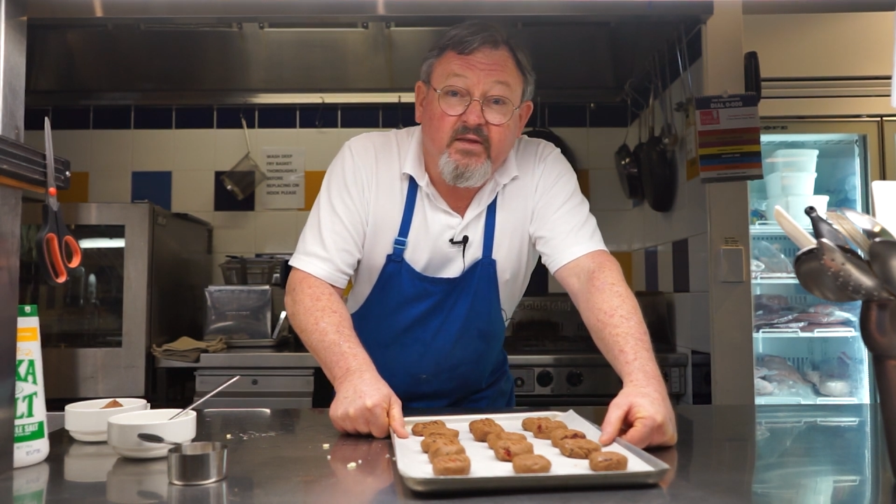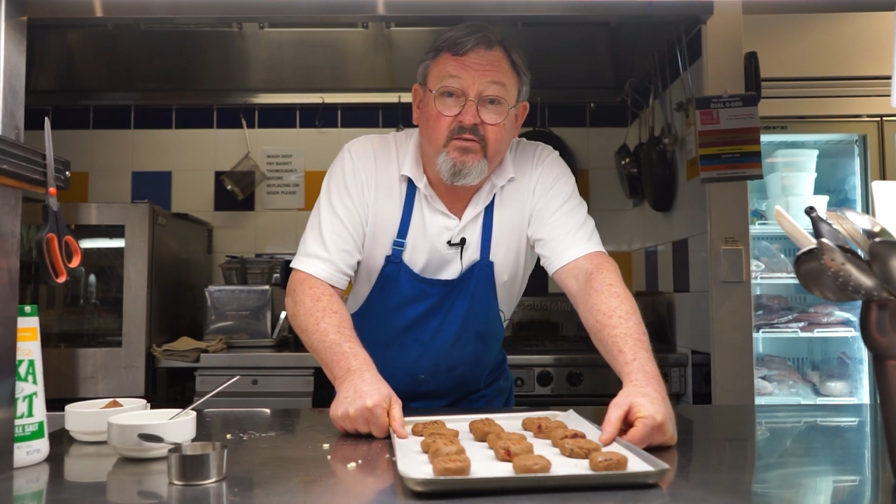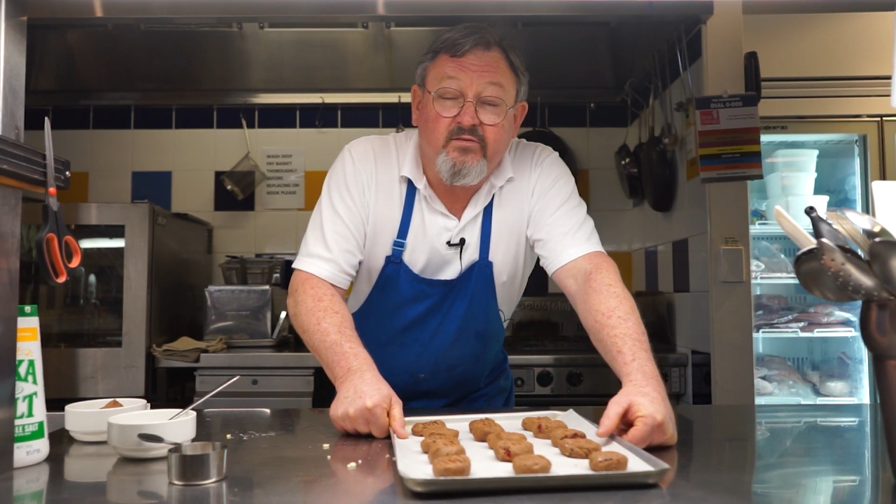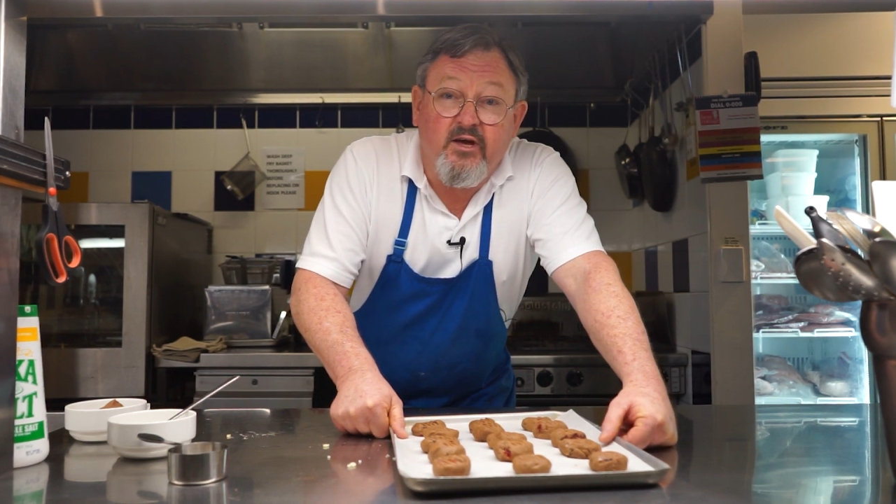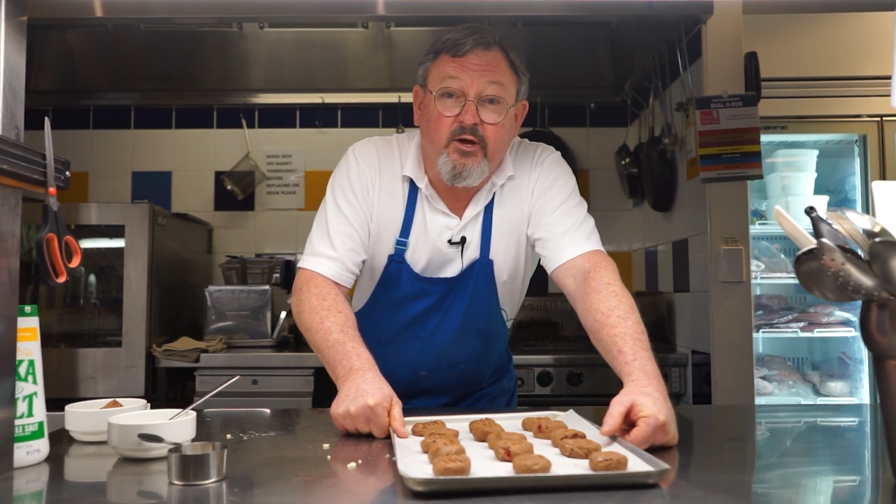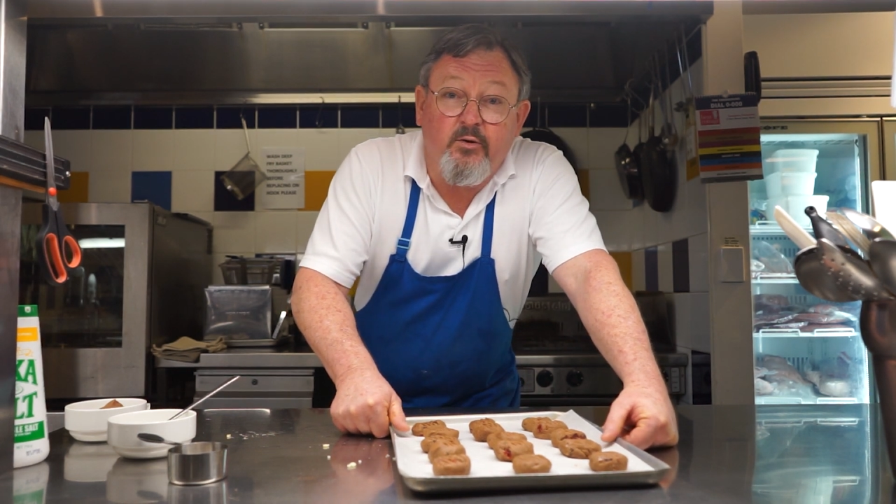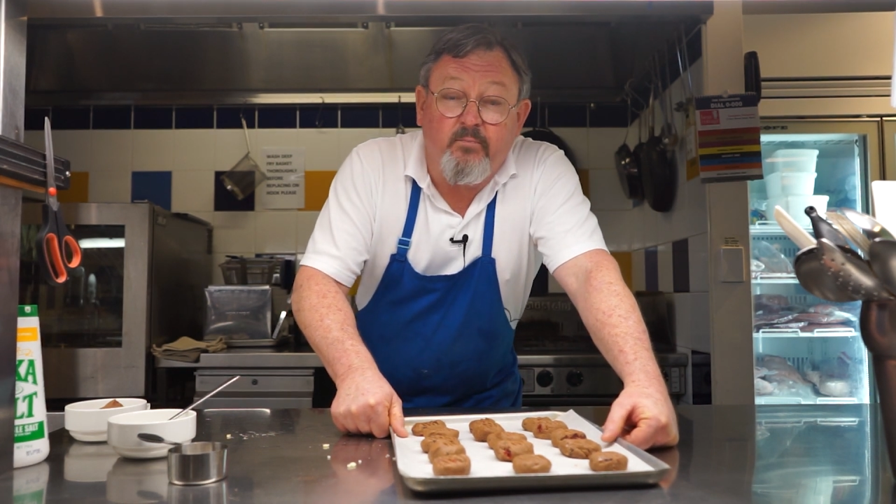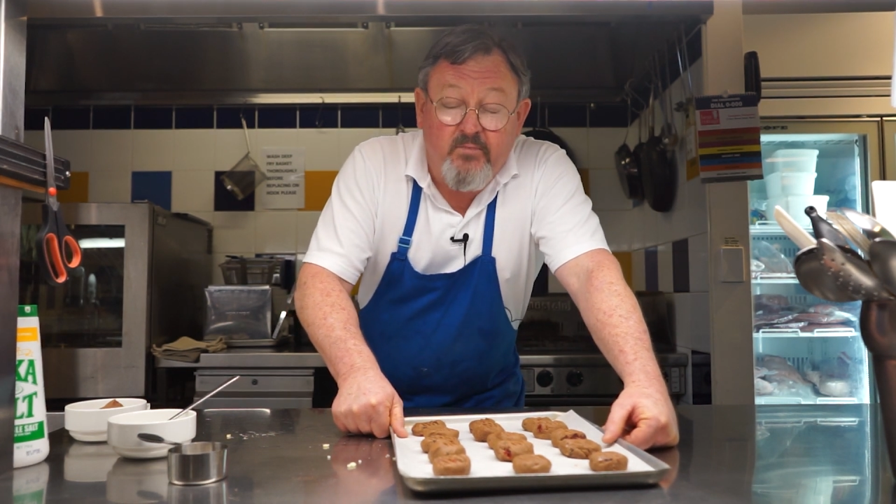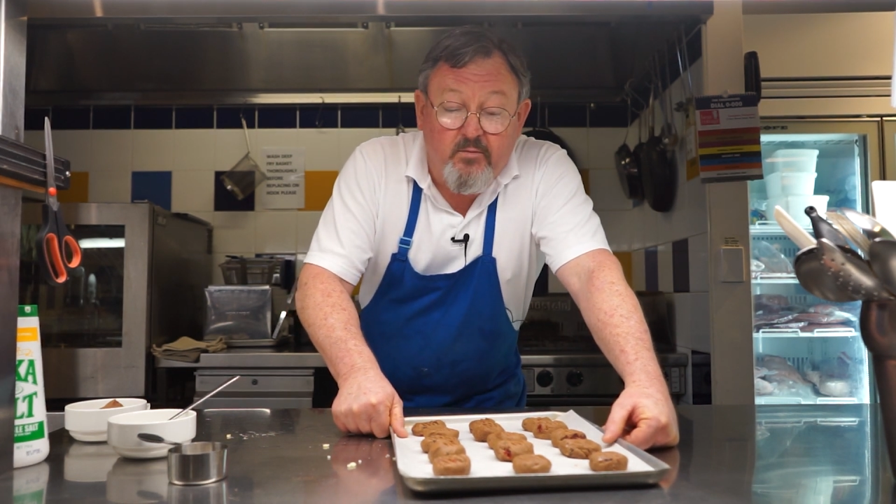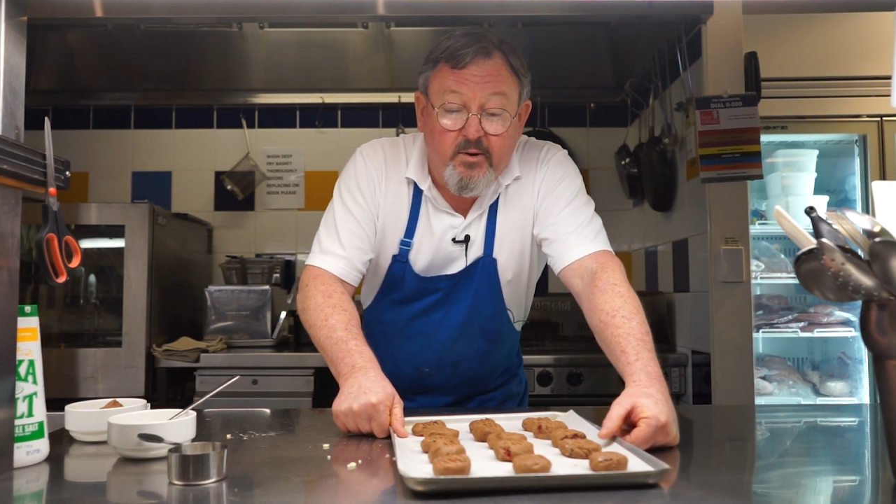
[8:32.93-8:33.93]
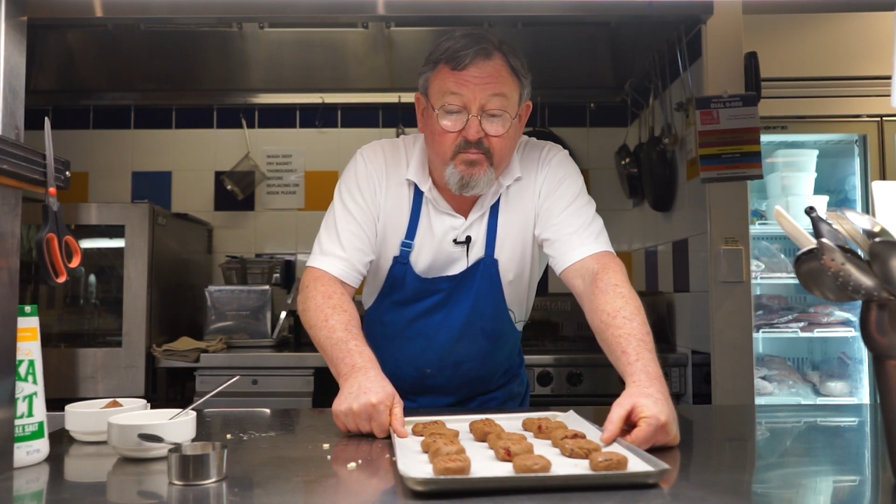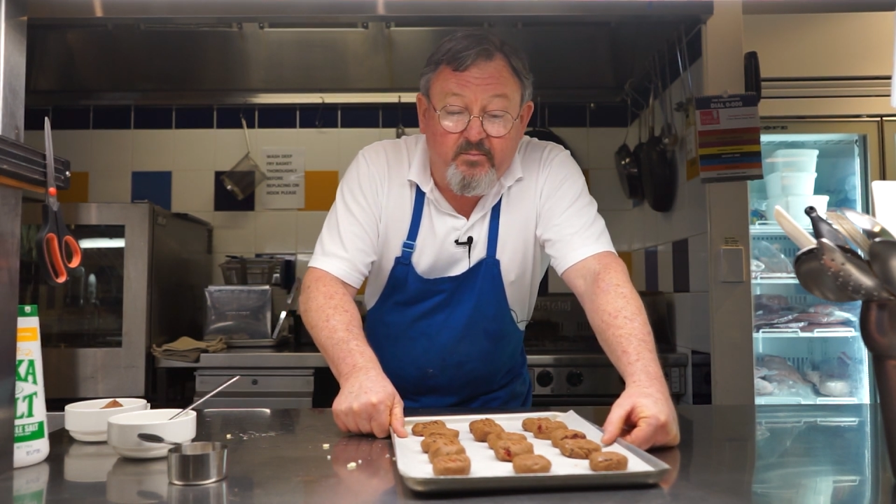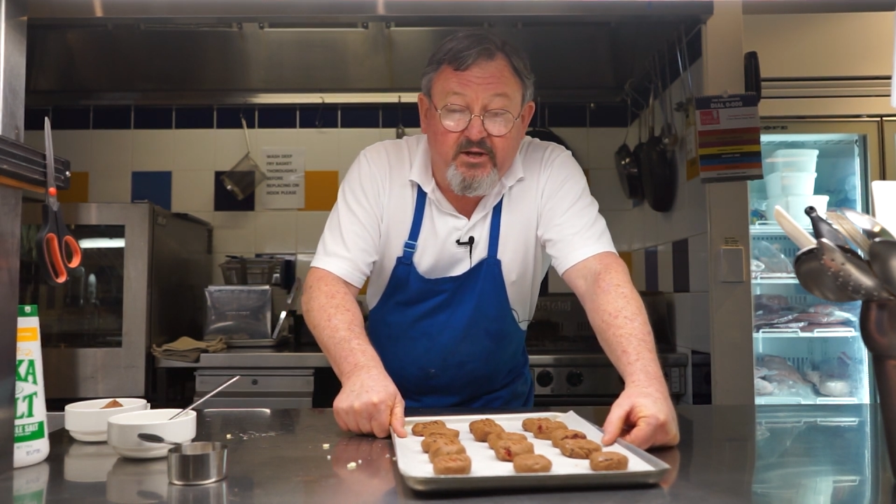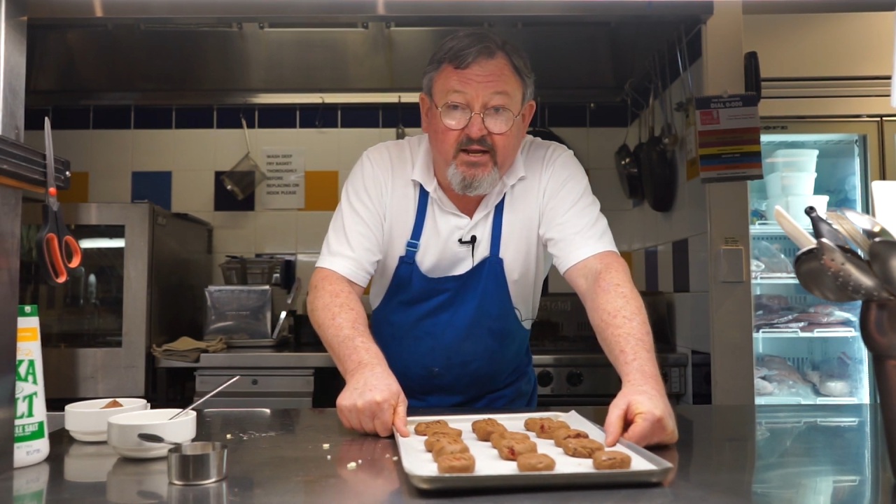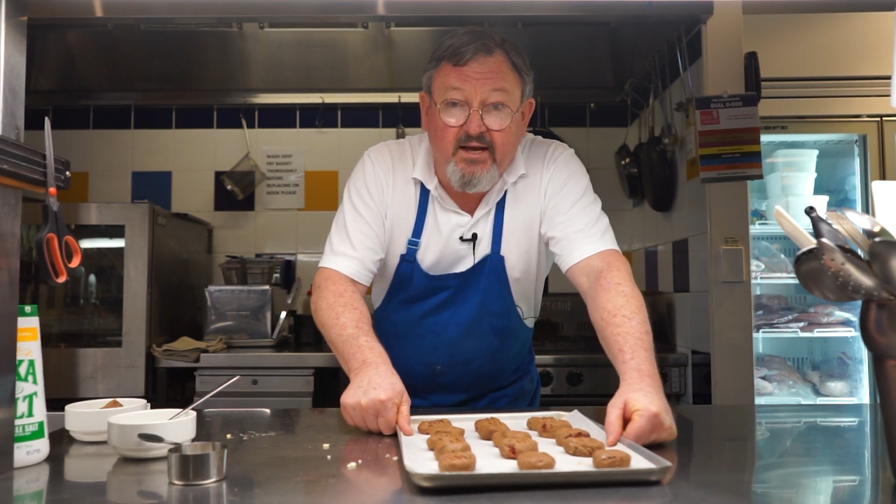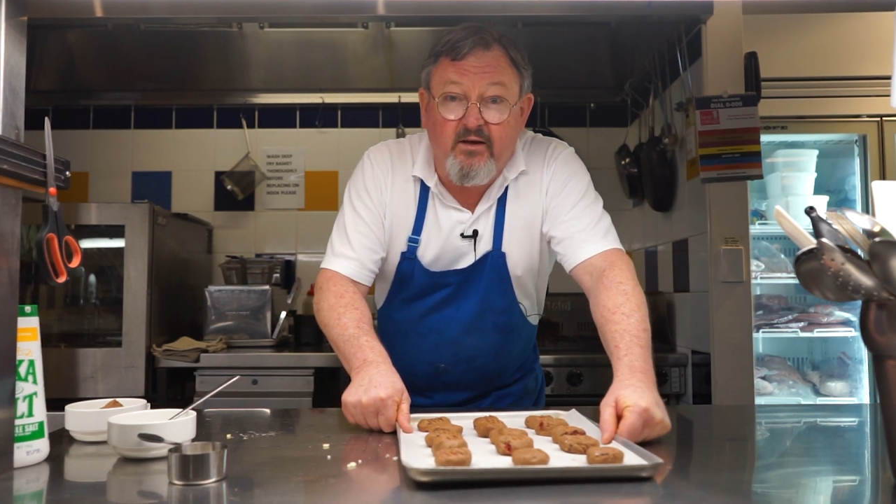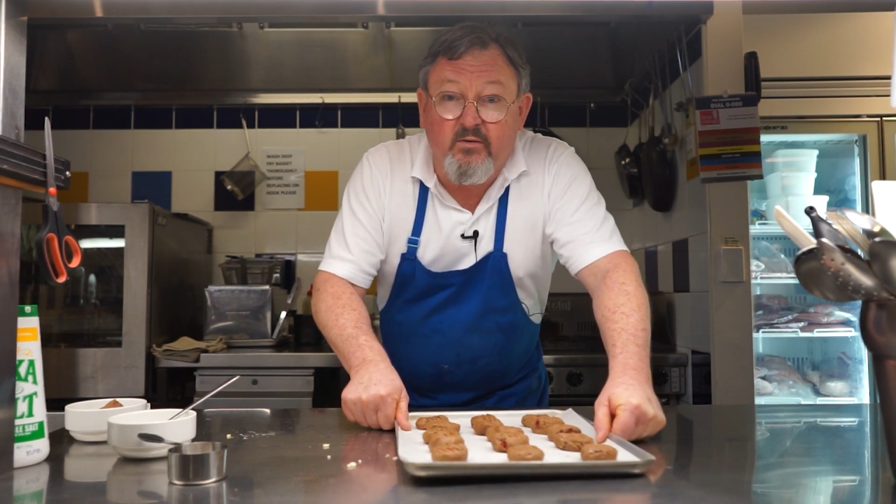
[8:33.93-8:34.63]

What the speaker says: So I'll pop them in now